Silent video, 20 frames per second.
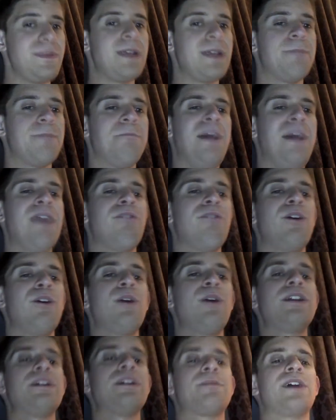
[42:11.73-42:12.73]
Matt Rowe
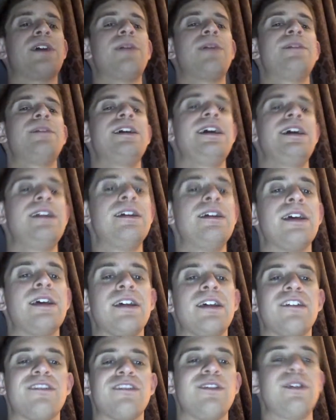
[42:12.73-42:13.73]
ended up coming in,
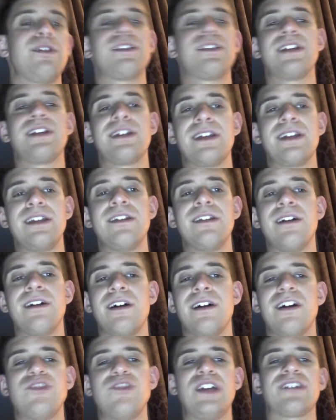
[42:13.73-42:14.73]
started kicking
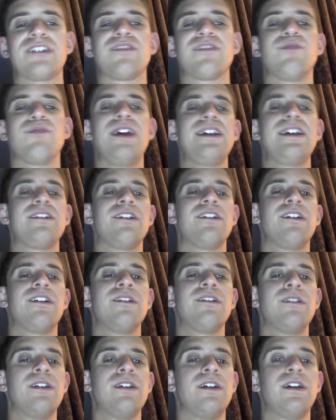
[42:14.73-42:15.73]
uh, Jaxson Ryker.
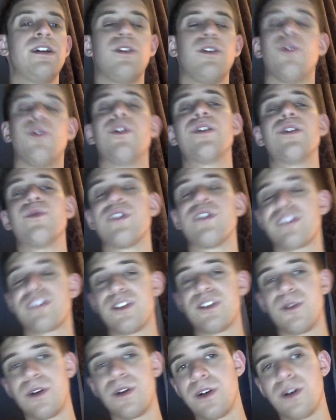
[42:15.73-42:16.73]
Orton was
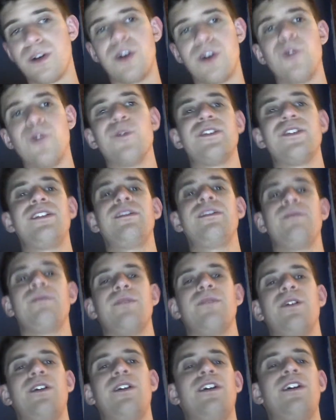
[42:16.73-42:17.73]
still holding
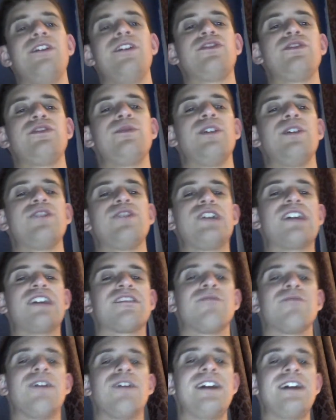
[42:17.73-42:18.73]
onto uh,
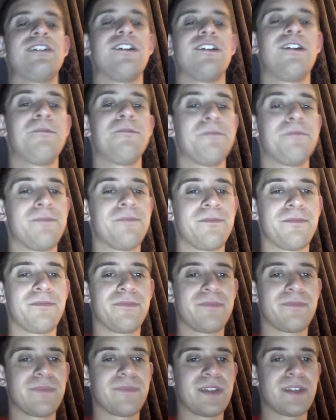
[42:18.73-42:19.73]
Jaxson Ryker.
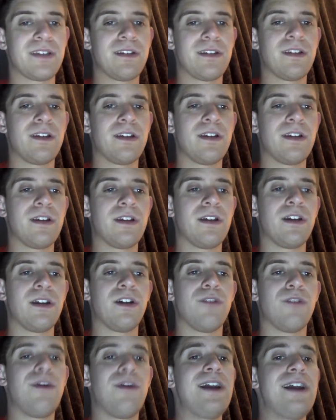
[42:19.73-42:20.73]

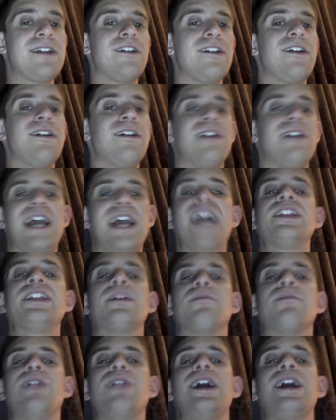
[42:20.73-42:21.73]
Ryker ended
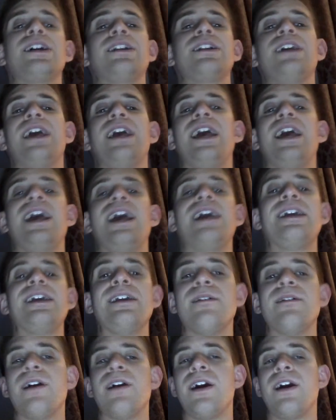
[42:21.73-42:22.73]
up blocking
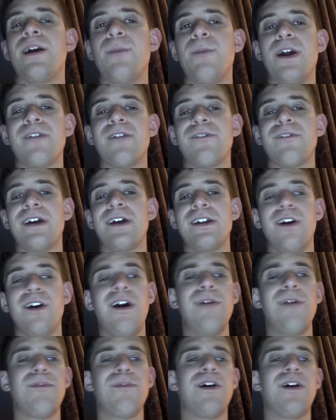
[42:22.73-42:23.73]
a uh, modified
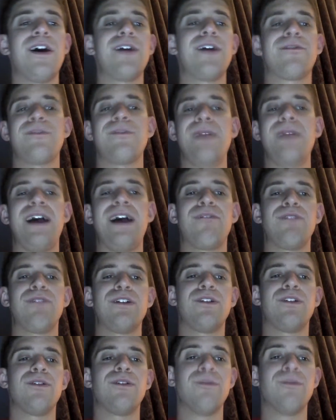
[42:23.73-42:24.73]
armbar from Matt
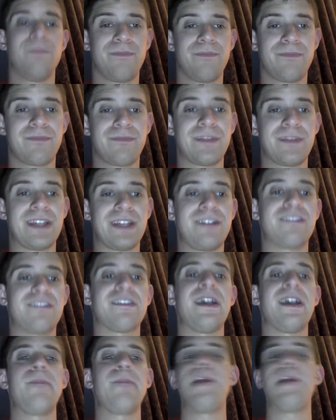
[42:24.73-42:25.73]
Riddle. He
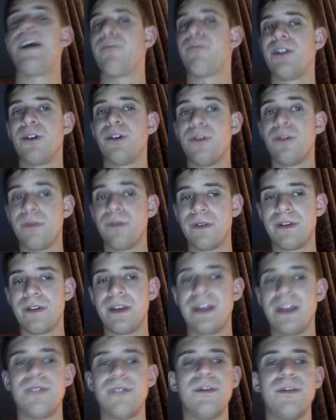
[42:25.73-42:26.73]
slammed Matt Riddle
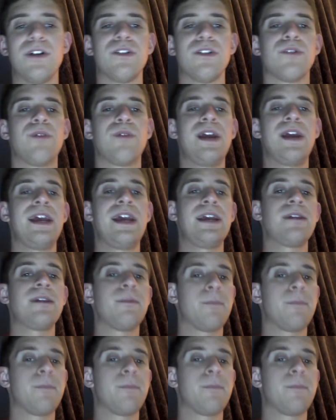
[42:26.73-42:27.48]
in the middle of the ring.